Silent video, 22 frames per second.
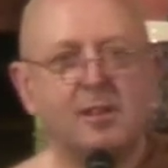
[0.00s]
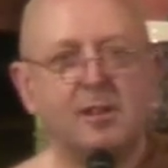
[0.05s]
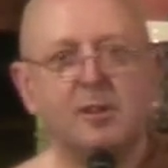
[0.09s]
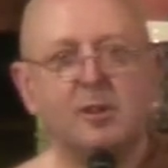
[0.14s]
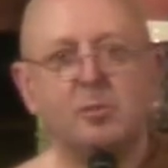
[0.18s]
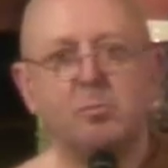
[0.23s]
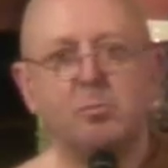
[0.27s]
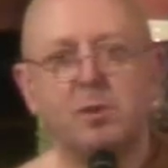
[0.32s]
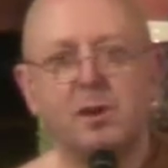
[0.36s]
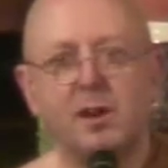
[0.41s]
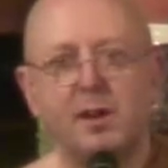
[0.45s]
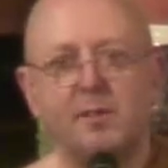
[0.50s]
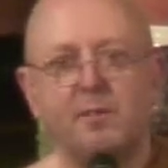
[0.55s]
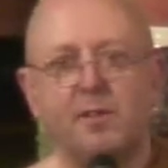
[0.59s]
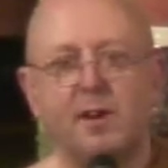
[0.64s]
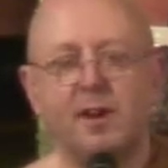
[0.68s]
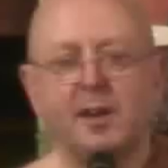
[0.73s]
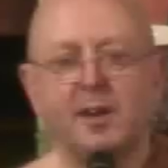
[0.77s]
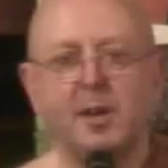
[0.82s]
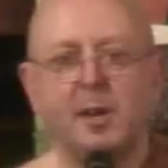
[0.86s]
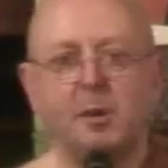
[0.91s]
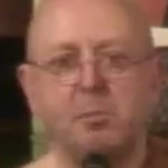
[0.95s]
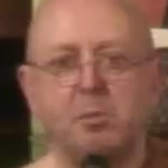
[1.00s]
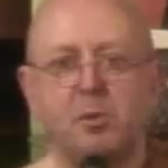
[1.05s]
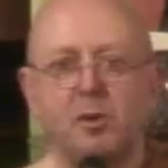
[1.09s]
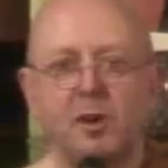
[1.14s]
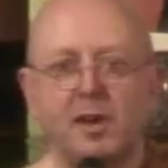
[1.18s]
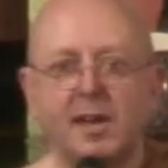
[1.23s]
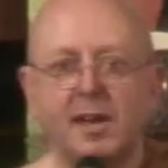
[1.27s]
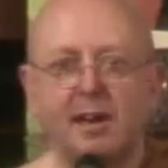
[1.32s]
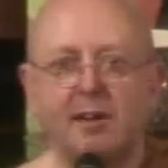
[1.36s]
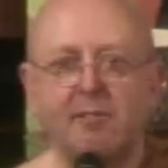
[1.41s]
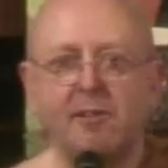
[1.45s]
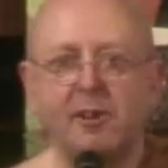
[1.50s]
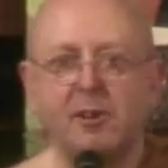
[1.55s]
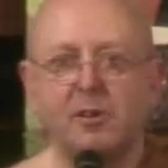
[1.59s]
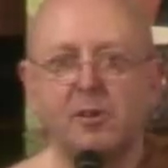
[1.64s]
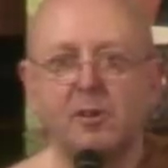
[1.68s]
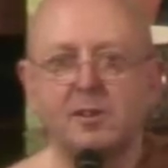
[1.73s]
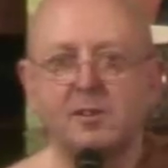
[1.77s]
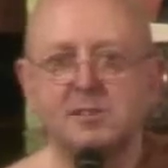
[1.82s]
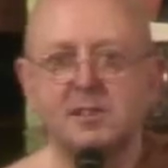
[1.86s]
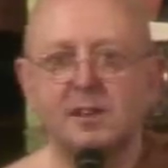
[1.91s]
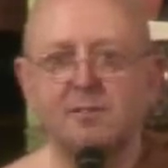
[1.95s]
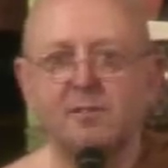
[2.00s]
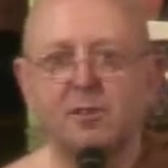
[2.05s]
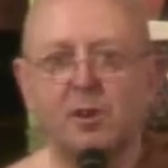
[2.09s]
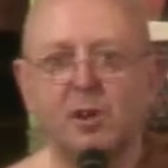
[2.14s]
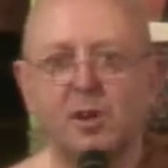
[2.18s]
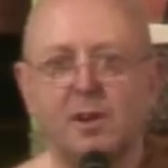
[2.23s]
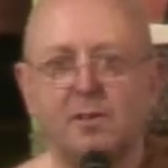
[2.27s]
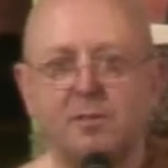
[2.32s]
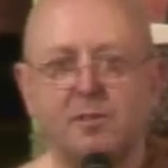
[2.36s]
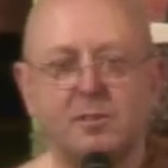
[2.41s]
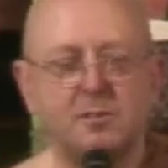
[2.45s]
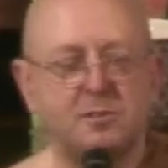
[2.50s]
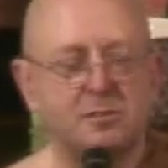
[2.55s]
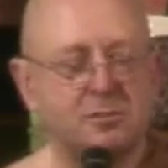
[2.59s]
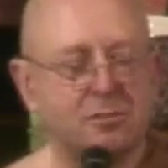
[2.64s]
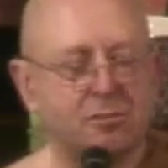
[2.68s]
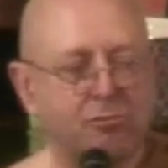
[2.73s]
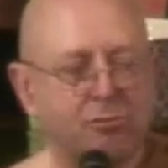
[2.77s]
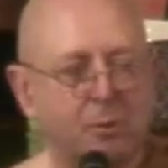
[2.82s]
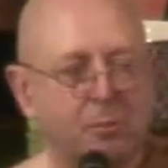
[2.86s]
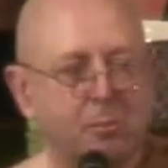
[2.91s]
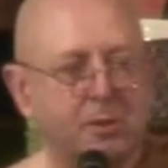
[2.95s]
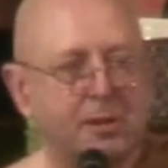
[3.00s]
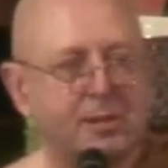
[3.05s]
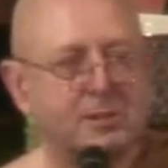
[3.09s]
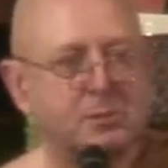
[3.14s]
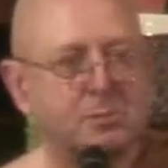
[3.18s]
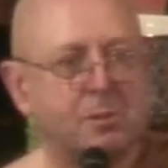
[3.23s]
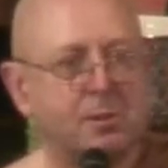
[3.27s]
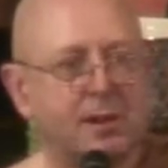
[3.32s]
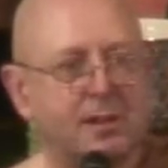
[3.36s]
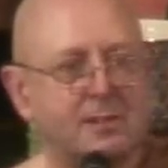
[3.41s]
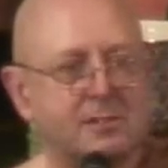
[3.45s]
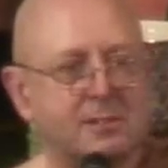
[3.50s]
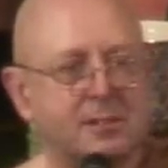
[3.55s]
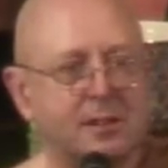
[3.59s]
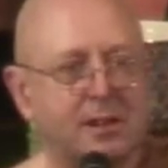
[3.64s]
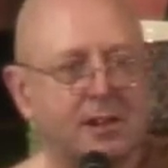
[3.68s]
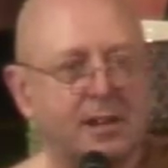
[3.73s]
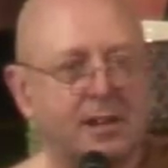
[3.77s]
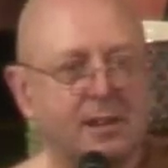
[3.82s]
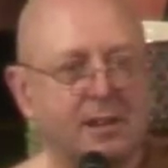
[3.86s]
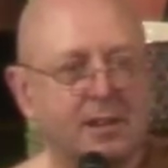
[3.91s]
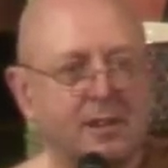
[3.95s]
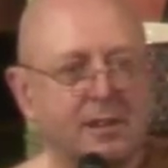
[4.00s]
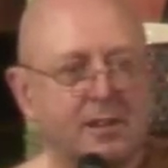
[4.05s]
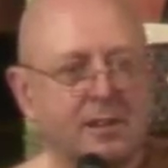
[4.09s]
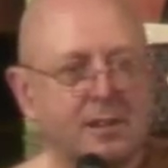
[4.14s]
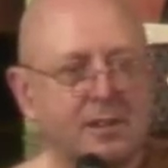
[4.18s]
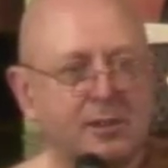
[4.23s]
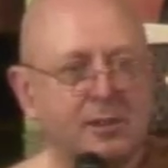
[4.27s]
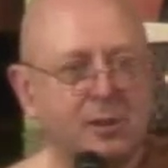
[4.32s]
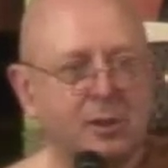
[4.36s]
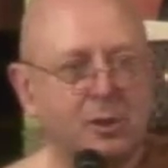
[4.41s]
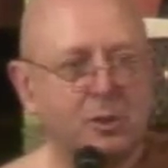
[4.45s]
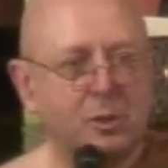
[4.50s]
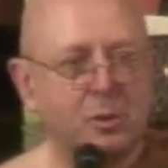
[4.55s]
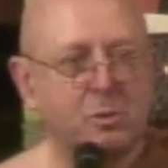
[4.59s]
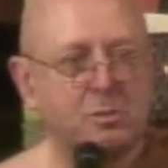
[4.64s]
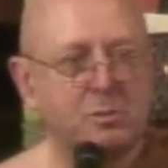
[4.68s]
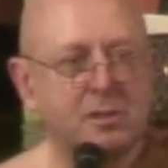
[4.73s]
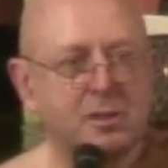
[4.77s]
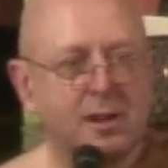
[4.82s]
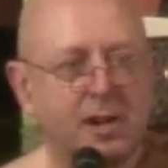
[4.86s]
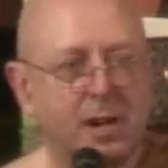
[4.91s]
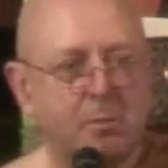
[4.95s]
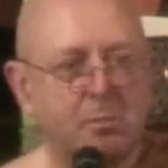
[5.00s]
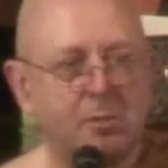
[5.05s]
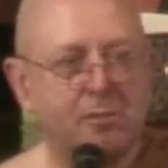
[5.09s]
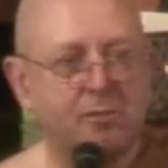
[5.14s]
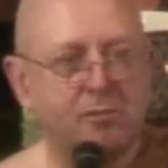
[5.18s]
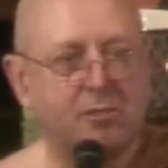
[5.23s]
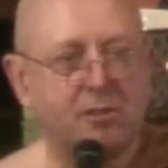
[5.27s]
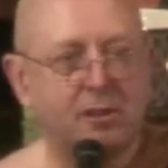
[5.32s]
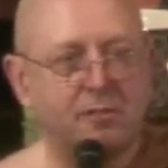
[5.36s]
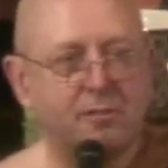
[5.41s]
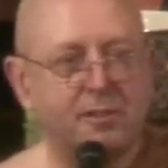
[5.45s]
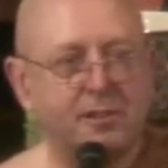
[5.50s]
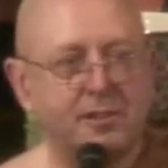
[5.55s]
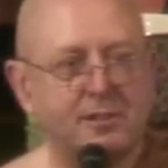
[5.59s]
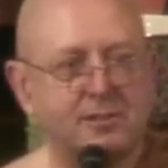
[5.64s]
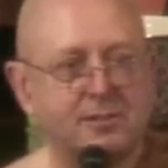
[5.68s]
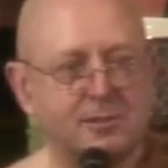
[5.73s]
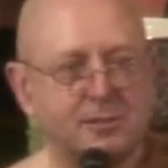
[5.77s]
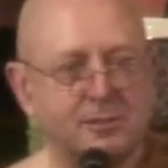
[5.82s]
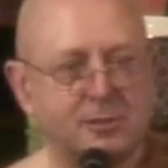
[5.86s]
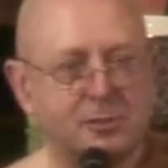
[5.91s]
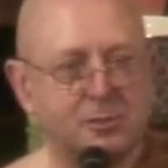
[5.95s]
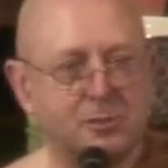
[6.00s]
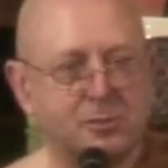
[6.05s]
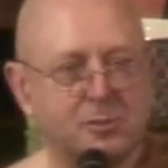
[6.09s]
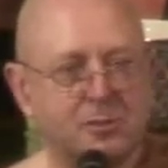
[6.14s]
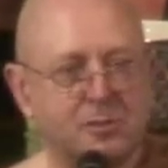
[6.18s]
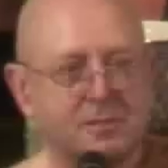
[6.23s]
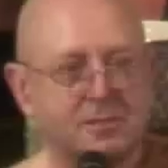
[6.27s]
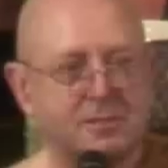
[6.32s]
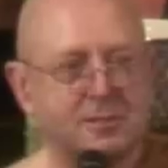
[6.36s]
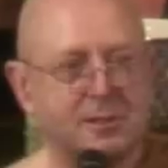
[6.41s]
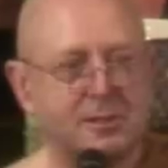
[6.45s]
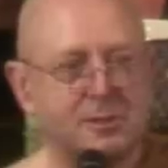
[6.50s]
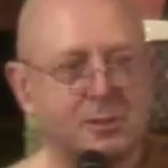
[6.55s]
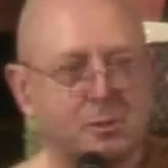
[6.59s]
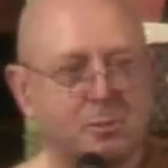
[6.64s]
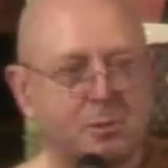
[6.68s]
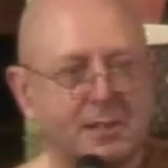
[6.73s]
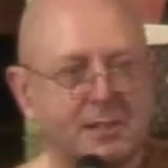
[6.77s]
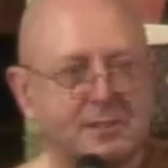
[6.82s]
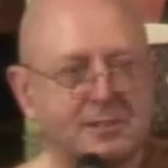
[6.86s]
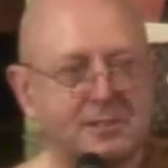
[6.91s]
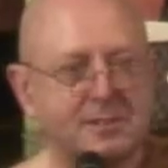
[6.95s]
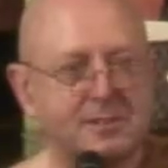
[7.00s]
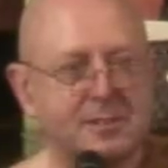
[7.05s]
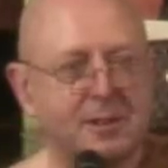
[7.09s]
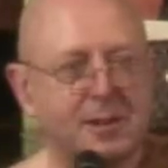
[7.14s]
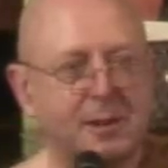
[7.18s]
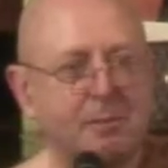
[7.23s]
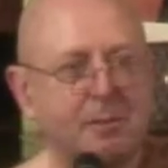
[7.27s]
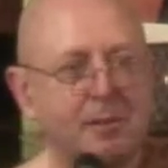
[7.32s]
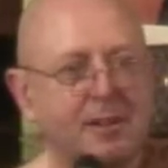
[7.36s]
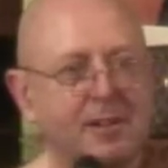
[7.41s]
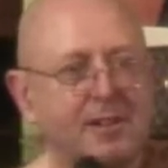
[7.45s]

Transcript: But if I keep on carrying on, because I've got over 3 minutes past 9, you'll all die before I finish this talk, so it's a waste of time.